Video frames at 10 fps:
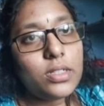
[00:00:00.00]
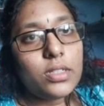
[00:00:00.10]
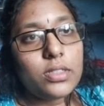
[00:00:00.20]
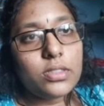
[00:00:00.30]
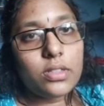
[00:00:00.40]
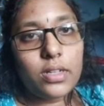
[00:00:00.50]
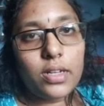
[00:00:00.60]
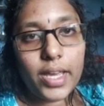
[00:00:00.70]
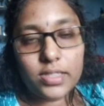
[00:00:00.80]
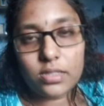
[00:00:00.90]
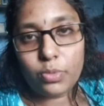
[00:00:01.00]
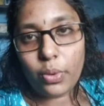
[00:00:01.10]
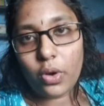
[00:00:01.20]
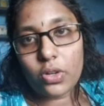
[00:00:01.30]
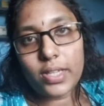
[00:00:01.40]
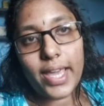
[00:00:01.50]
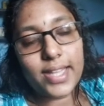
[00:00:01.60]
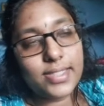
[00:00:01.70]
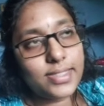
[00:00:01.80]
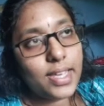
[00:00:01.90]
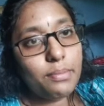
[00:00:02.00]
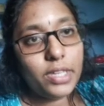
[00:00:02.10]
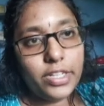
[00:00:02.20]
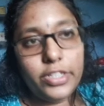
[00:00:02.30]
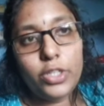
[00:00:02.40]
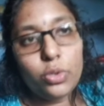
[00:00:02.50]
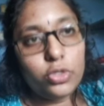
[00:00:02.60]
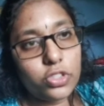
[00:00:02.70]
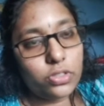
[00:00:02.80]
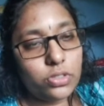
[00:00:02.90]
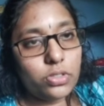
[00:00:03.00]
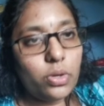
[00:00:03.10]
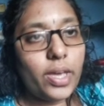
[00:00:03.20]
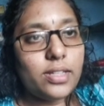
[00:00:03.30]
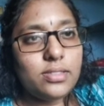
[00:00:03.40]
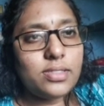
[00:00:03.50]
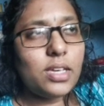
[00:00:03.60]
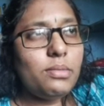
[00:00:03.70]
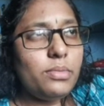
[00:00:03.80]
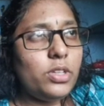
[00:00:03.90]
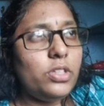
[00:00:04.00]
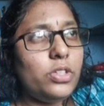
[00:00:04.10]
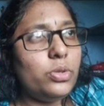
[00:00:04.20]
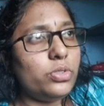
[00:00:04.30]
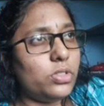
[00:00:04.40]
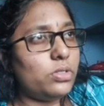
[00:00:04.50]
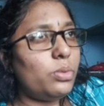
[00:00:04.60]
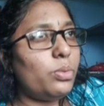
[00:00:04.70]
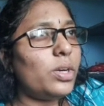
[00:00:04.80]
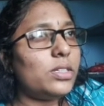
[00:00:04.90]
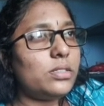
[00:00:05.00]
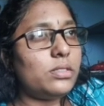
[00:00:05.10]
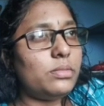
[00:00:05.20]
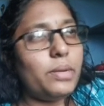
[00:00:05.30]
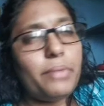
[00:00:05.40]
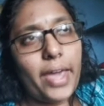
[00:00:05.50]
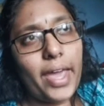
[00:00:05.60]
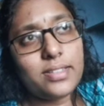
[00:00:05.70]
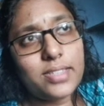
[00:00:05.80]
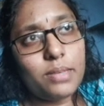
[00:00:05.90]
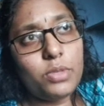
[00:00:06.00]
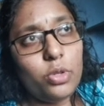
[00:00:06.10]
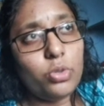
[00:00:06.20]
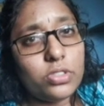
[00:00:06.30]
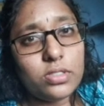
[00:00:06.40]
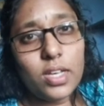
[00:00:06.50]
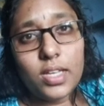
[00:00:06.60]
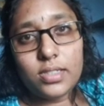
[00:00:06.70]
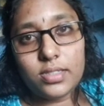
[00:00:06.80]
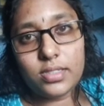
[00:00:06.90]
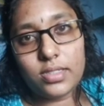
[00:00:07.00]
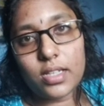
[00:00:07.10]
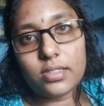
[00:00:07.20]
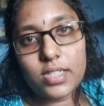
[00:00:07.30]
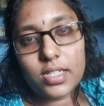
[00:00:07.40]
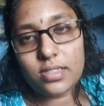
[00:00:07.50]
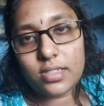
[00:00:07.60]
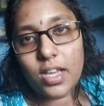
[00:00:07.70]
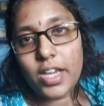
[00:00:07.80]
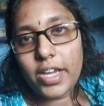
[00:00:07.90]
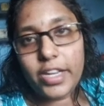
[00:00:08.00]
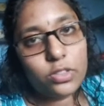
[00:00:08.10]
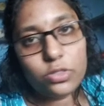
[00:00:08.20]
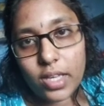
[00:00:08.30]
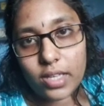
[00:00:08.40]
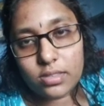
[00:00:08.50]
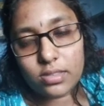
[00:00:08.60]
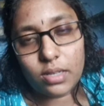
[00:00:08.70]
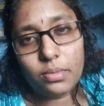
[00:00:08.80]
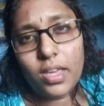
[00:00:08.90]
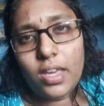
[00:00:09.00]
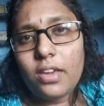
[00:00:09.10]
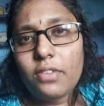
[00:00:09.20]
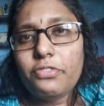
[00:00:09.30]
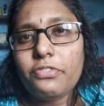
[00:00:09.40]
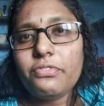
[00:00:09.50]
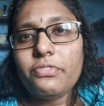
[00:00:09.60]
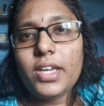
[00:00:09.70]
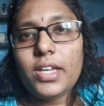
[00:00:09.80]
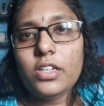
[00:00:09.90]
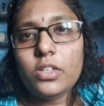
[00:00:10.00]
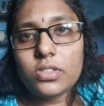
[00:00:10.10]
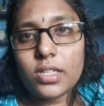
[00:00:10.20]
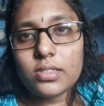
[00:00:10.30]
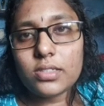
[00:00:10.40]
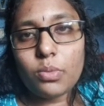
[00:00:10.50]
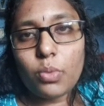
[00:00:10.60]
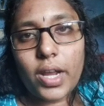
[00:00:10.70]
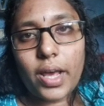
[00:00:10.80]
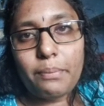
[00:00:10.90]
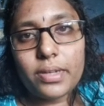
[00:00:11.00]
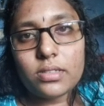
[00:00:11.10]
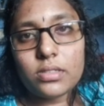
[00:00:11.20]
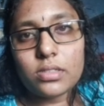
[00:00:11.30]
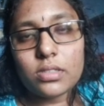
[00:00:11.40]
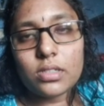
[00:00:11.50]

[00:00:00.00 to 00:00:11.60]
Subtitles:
So next, moving on to the enzyme inducers. So enzyme inducers. So what is meant by enzyme induce? Just induce the enzyme. If we induce the enzyme, what happens?